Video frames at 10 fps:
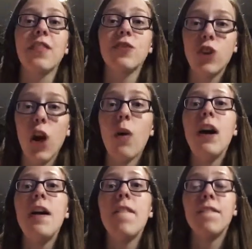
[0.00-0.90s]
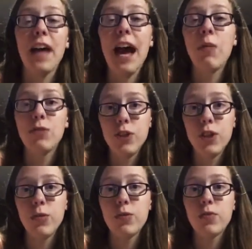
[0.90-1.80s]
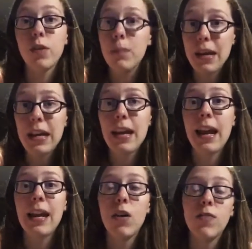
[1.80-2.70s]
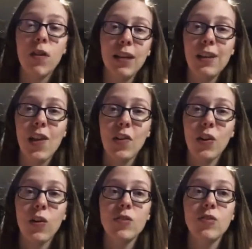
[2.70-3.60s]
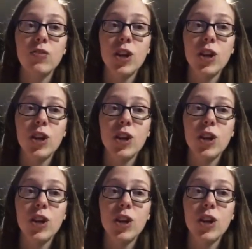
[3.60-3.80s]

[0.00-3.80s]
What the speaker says: this, let's go. That was huge for me, and I know for a lot of the other girls.